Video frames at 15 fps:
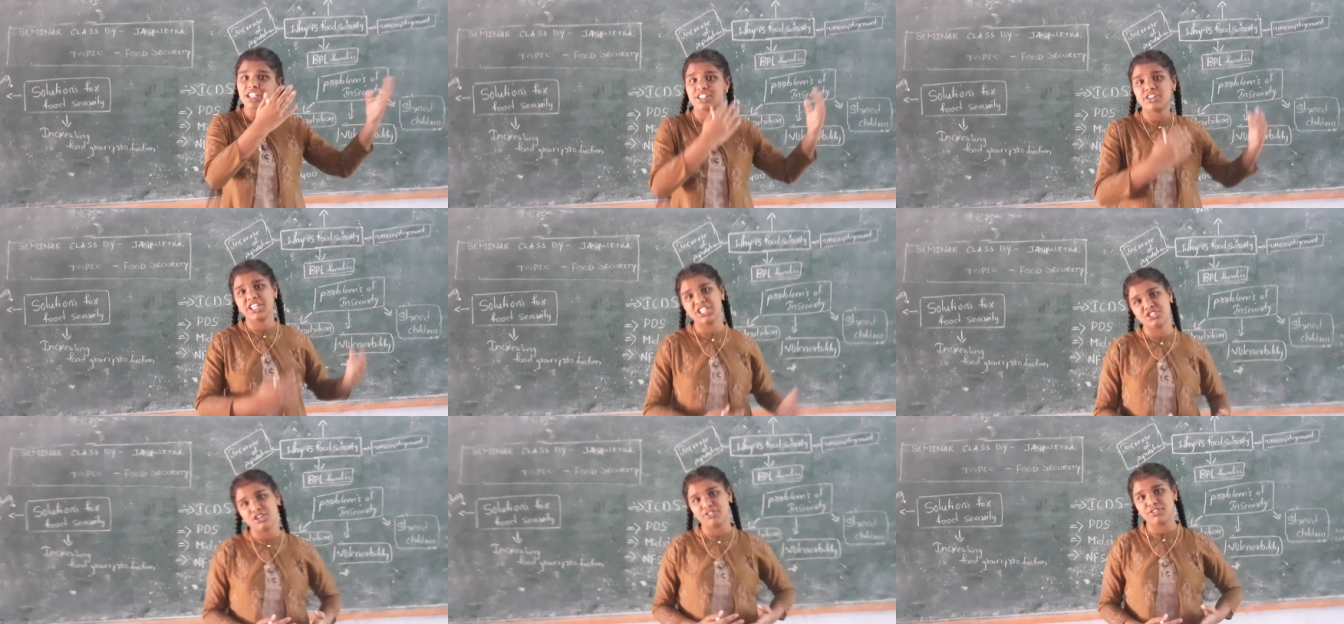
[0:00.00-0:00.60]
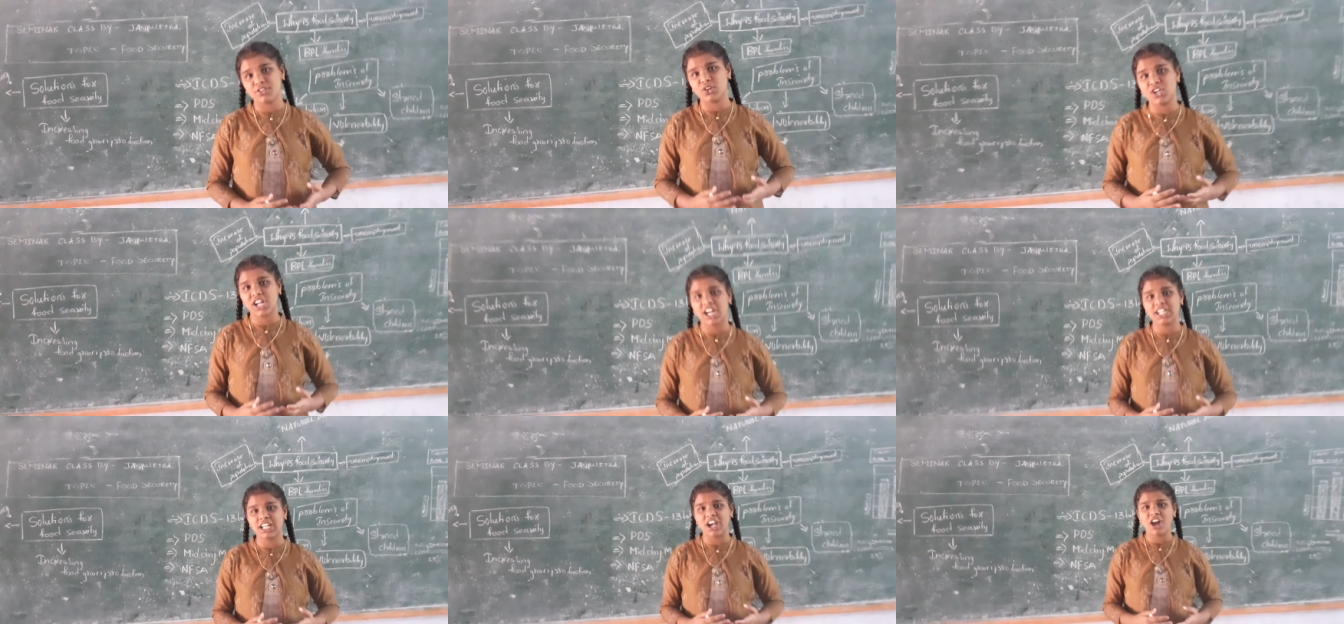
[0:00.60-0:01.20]
the streets of
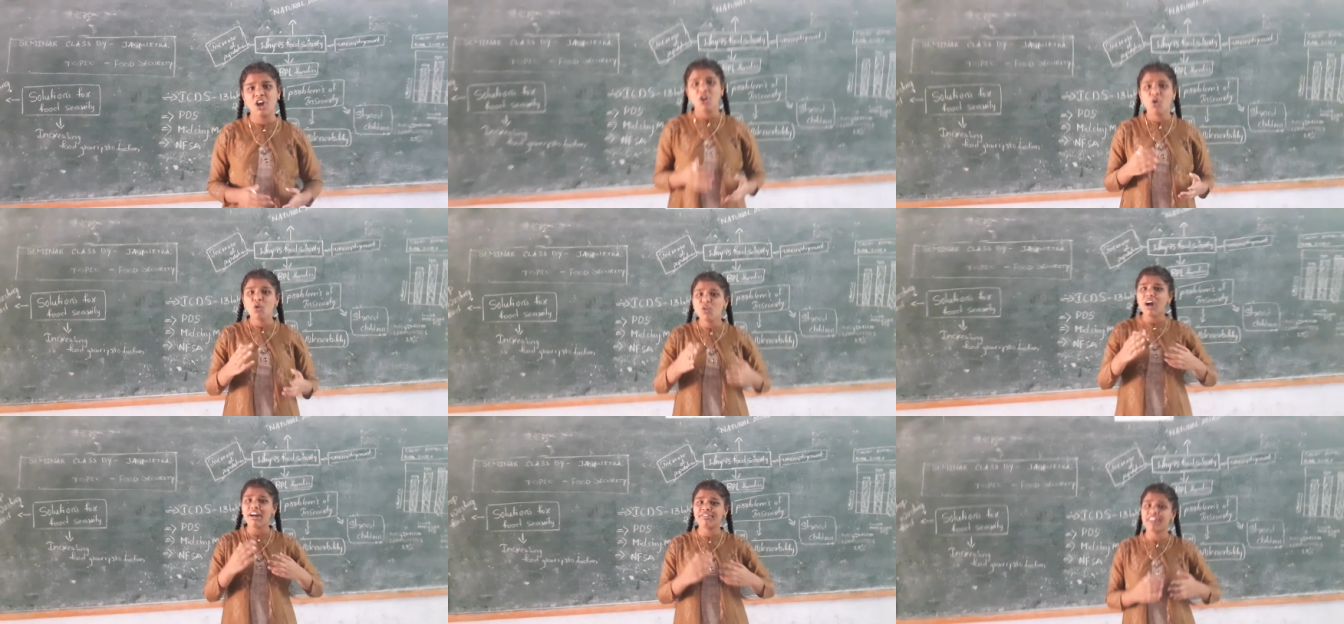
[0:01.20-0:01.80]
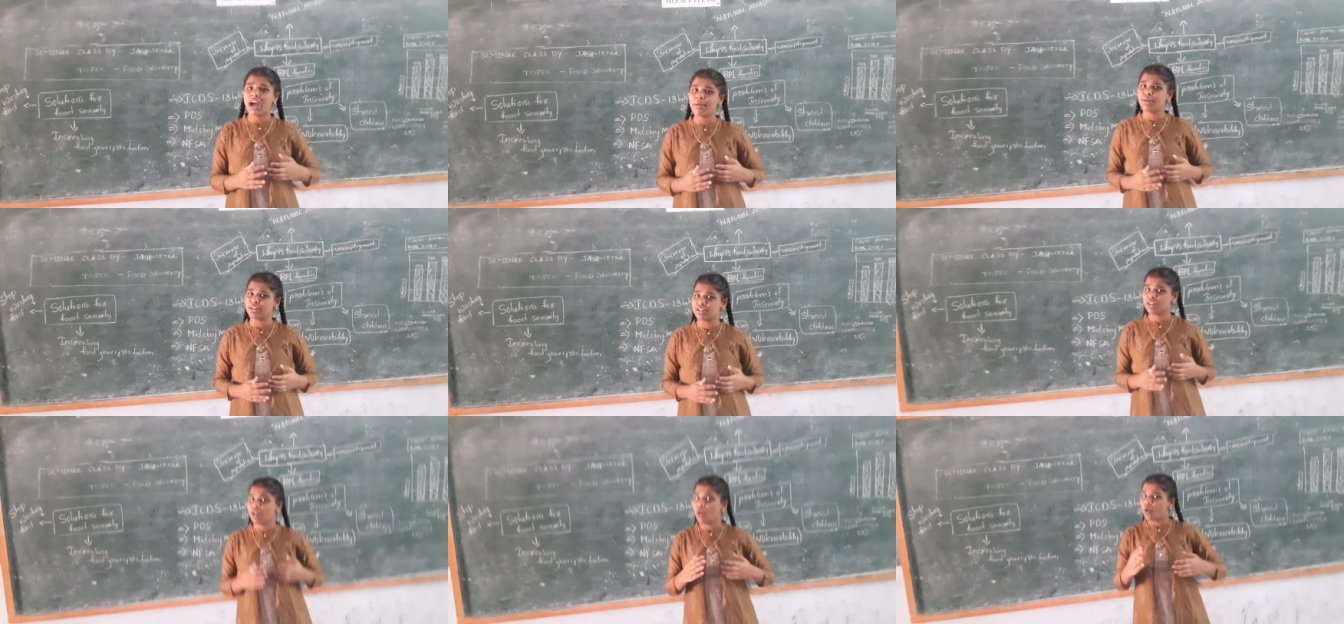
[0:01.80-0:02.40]
Kolkata. Who are farmers?
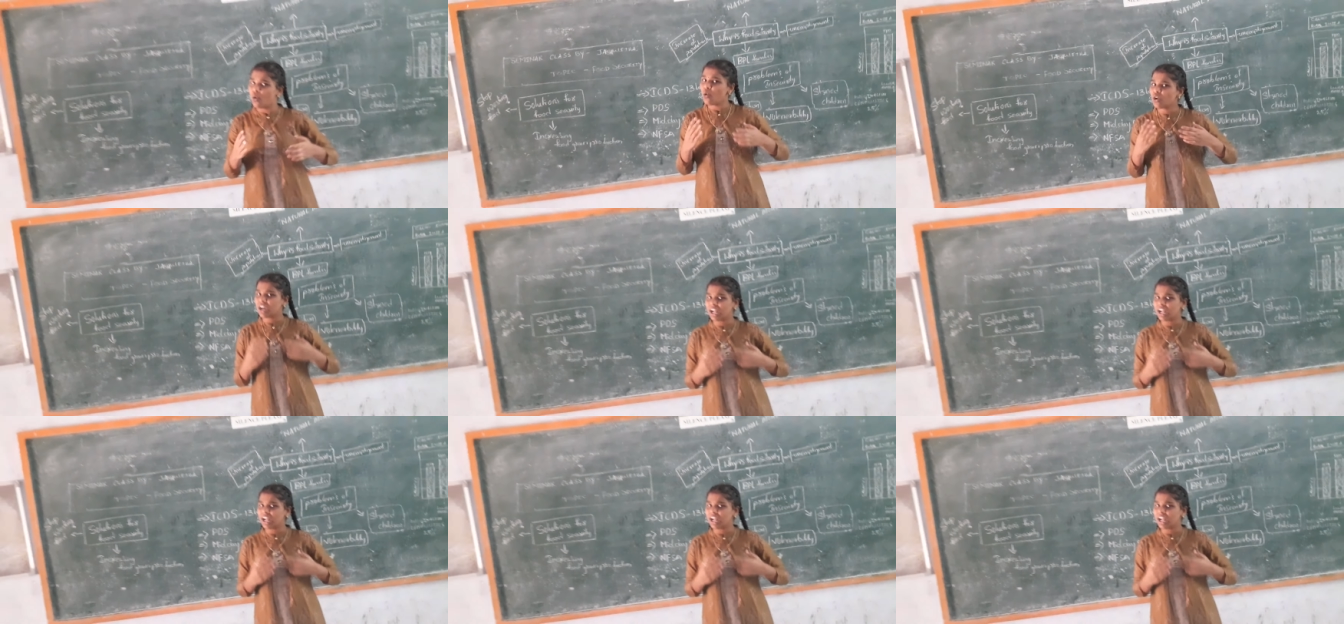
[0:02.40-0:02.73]
Who